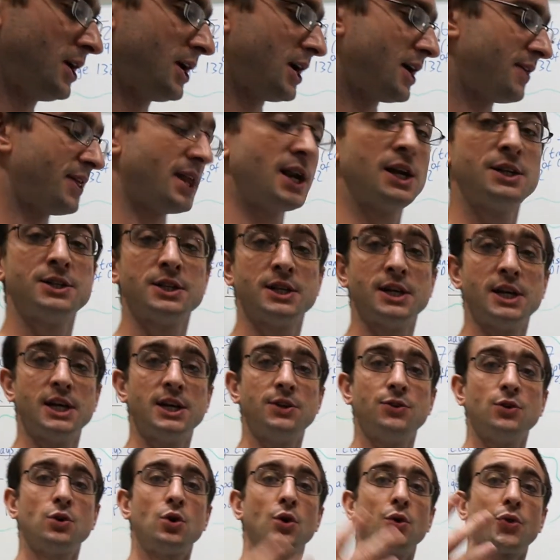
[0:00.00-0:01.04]
And then
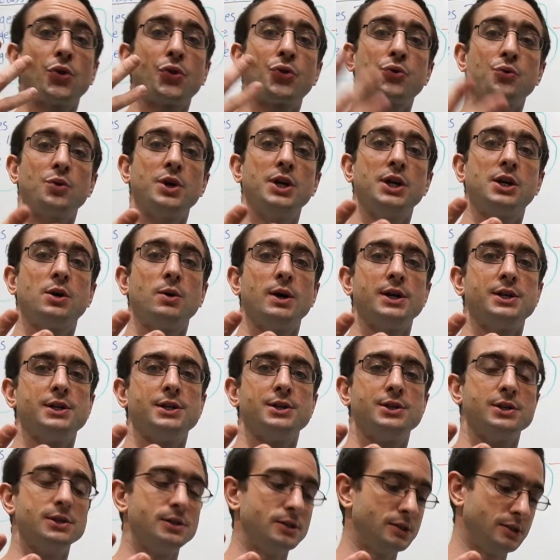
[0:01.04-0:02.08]
underneath, we've got 3
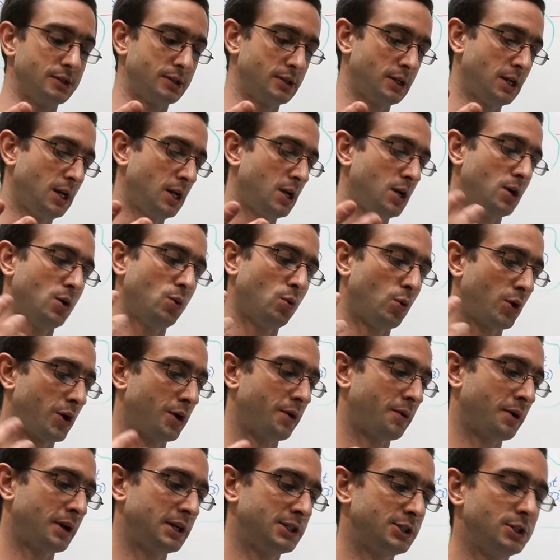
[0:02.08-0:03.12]
questions. What I'm
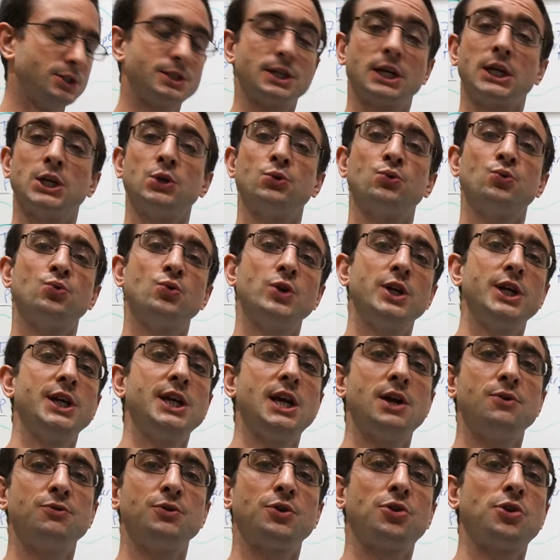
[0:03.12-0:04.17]
going to do is I'm going to read
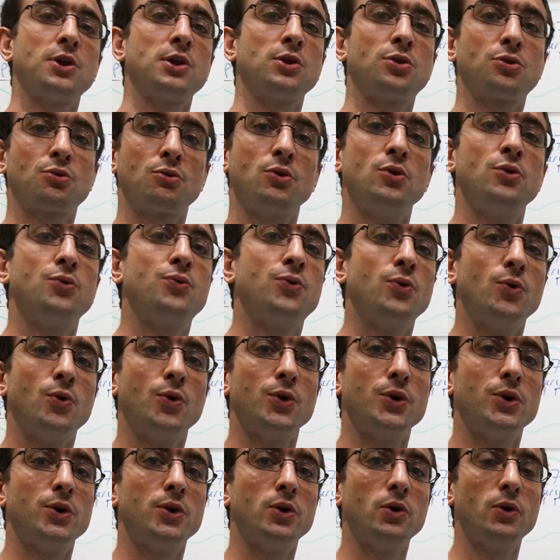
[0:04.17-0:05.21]
everything through for
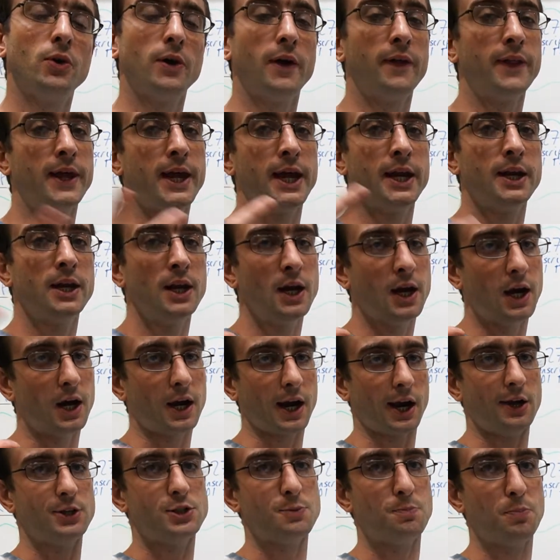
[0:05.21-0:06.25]
you, and then I'll
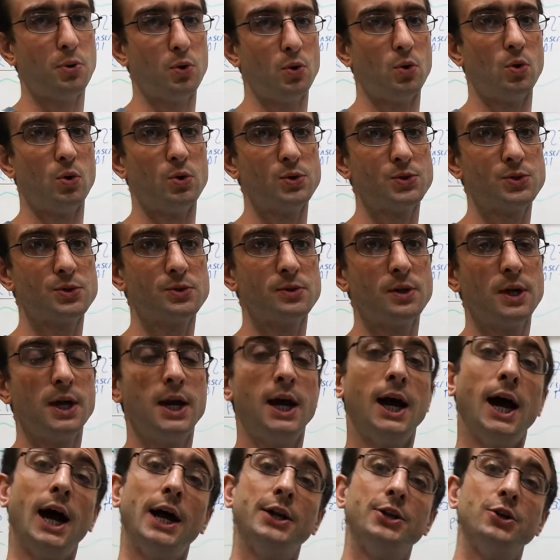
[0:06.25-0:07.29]
get you to pause,
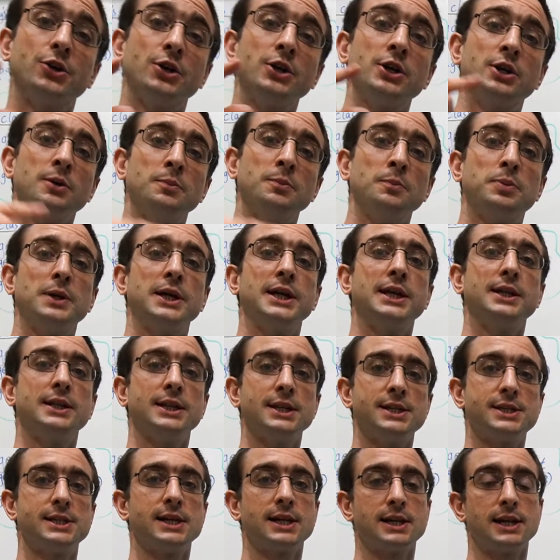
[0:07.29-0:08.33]
and you can complete
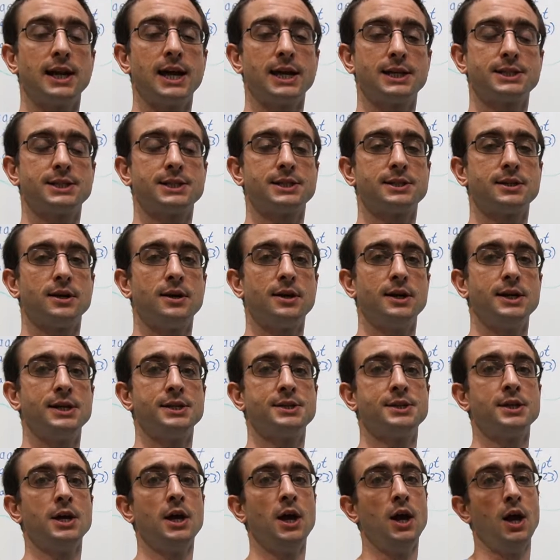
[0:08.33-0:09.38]
this little exercise.
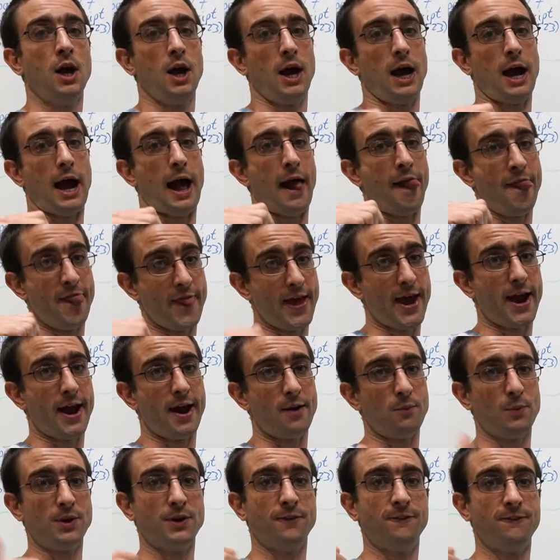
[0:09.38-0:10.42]
And then,
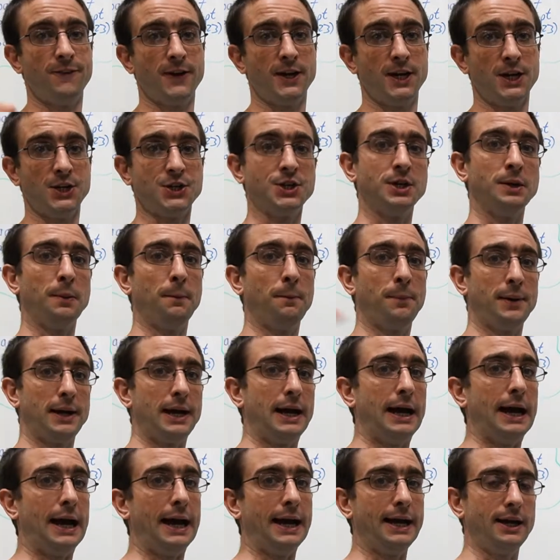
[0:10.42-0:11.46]
when you're finished,
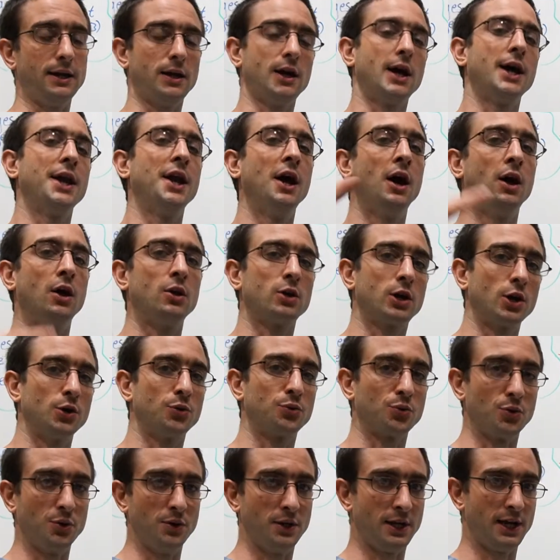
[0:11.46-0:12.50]
play, and I'll go
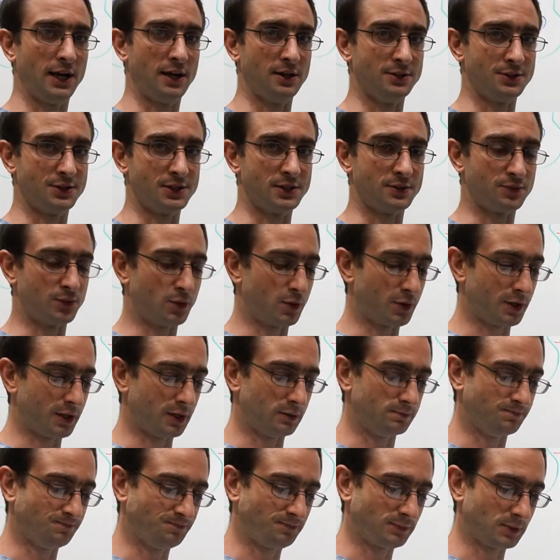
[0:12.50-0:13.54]
through the answers for you.
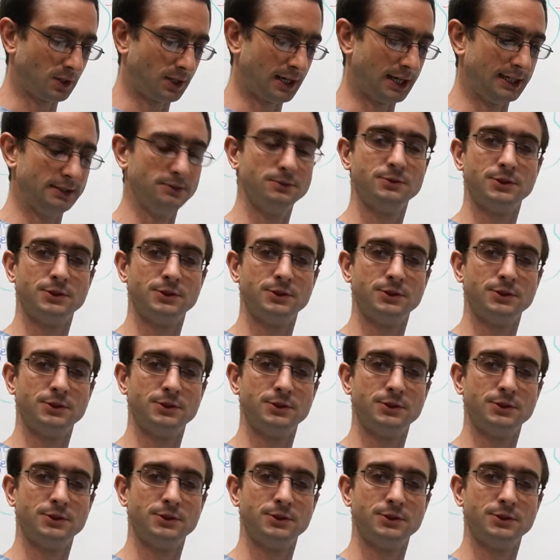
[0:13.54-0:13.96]
Okay?